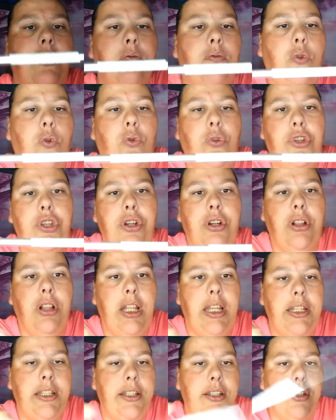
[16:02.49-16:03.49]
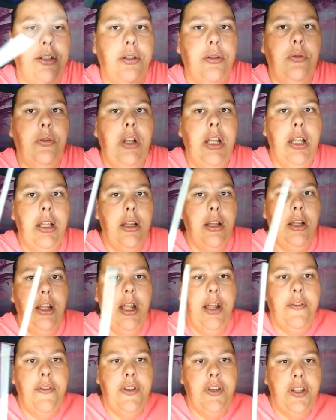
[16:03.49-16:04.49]
roll in your clay too,
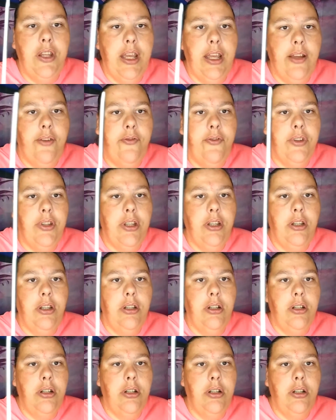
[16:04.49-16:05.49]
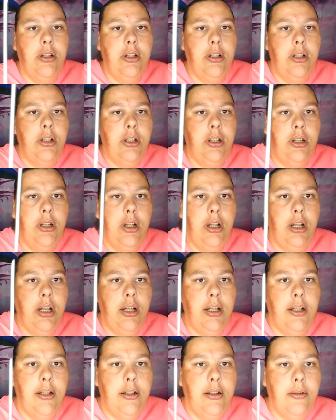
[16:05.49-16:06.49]
and then you have the
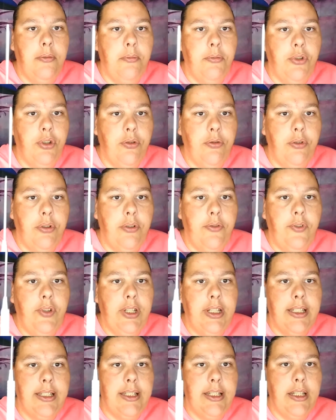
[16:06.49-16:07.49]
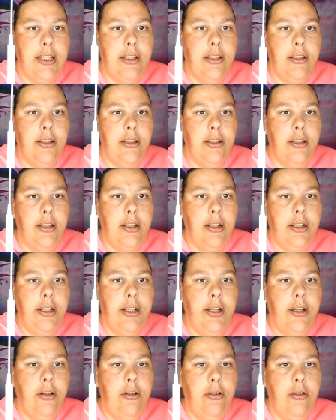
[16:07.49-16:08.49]
don't know if you can see it. There you go.